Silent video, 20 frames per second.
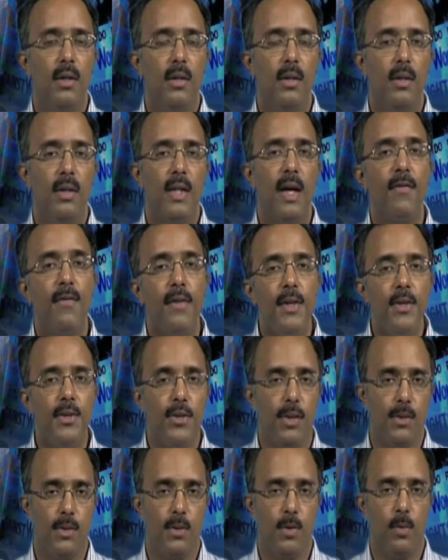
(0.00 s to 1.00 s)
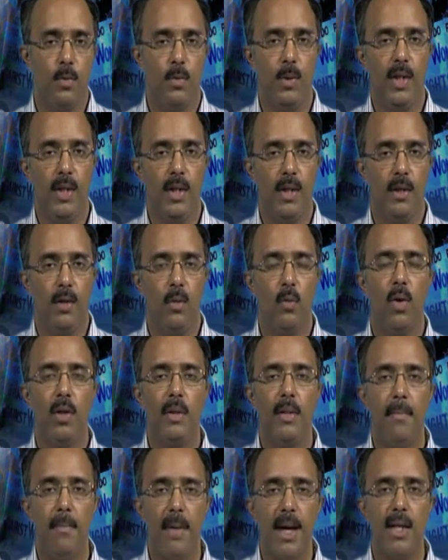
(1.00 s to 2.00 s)
definitions of work, what
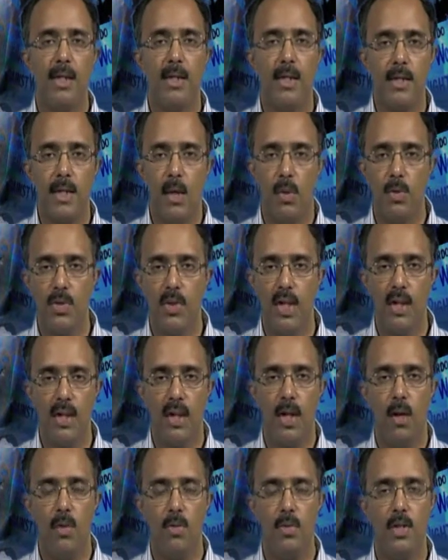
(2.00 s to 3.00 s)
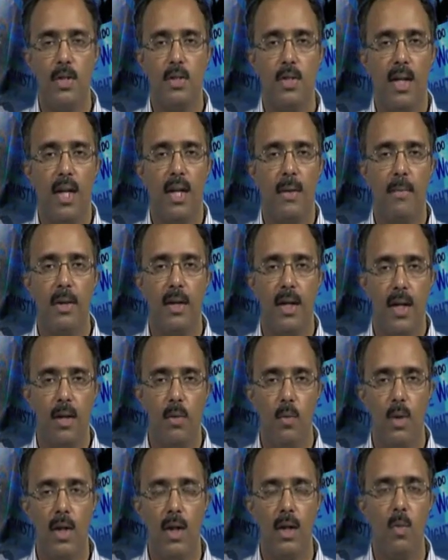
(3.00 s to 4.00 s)
the man does outside the house is labor
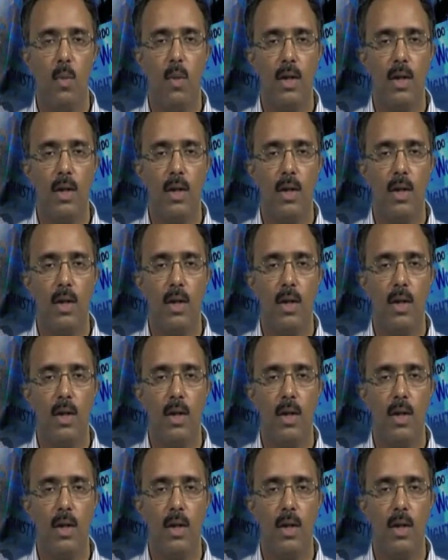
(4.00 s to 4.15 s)
and work,